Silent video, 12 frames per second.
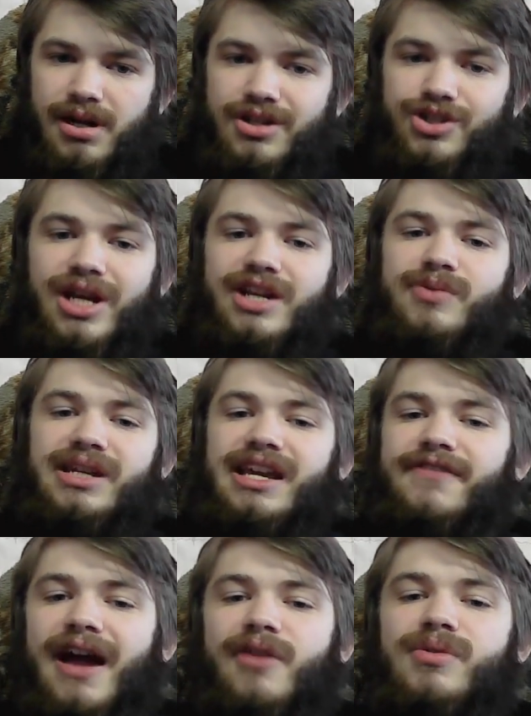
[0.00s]
Genuinely,
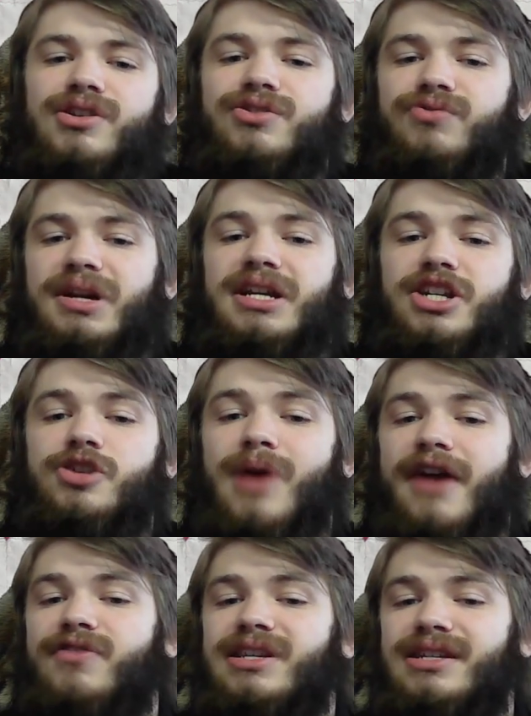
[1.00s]
if I were to read you
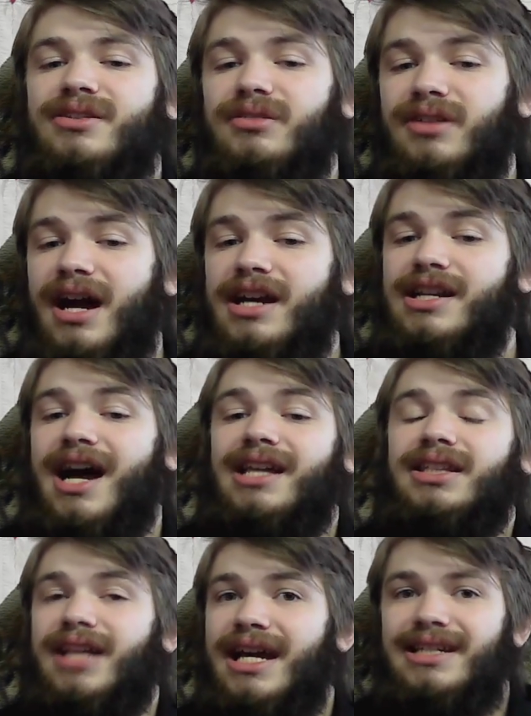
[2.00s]
every single line I
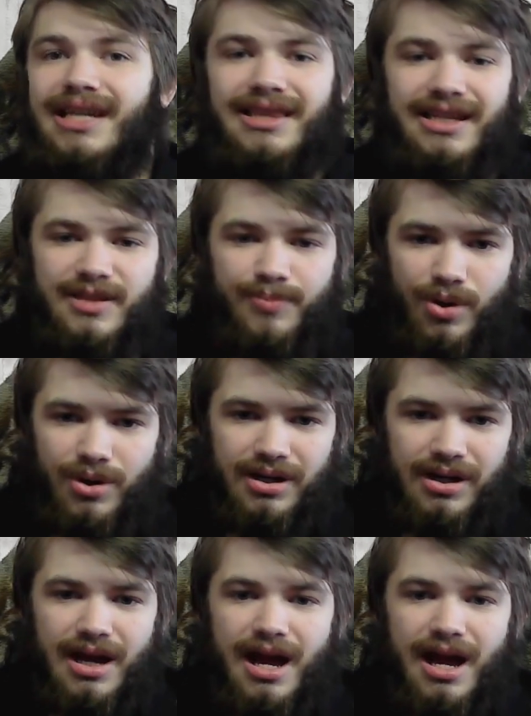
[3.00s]
liked in this book,